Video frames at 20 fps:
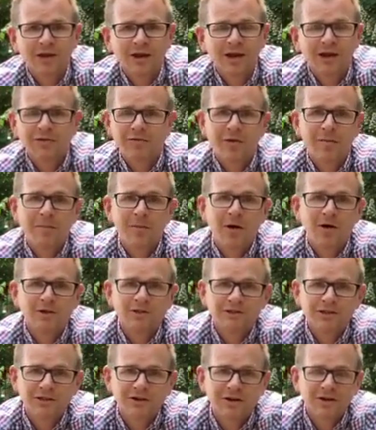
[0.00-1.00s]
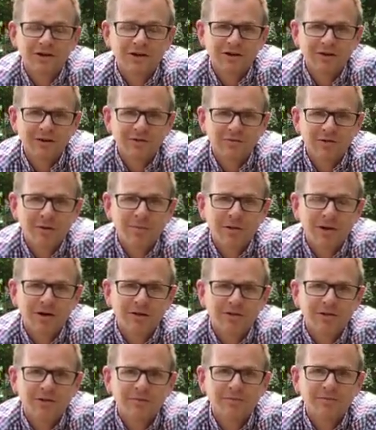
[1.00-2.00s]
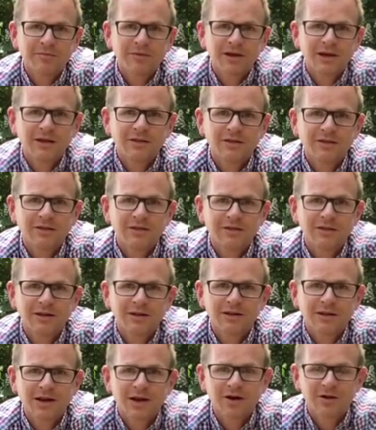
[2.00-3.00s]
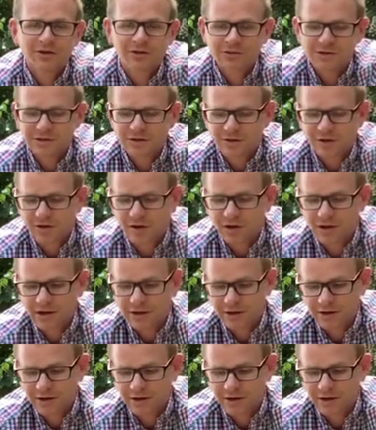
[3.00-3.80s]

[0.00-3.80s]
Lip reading: either in pots, and I replant them in the gardens that I